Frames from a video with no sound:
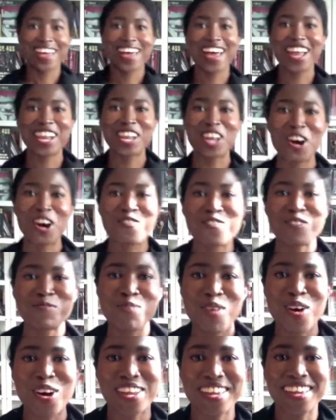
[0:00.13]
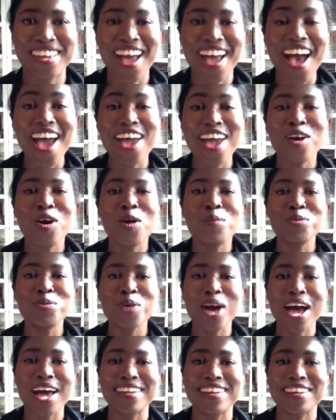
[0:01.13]
Hello everybody, I hope you
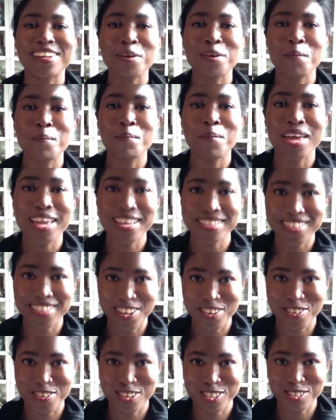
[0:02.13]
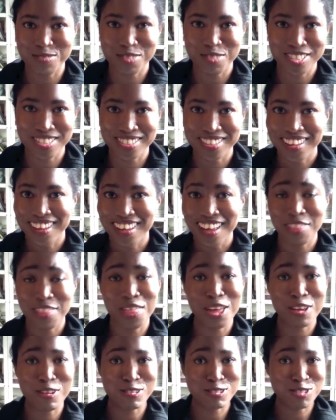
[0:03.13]
had an amazing Christmas and
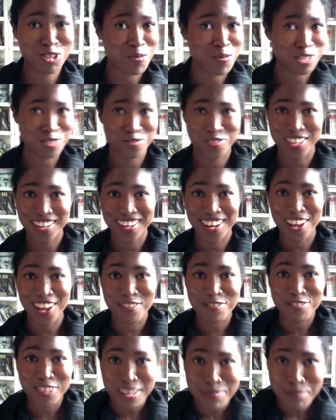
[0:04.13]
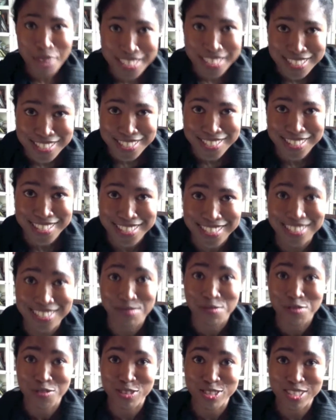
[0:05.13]
thank you so much for the lovely messages some
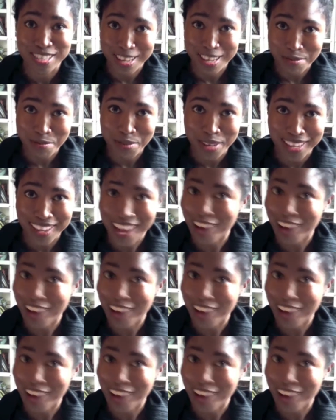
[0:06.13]
of you sent me.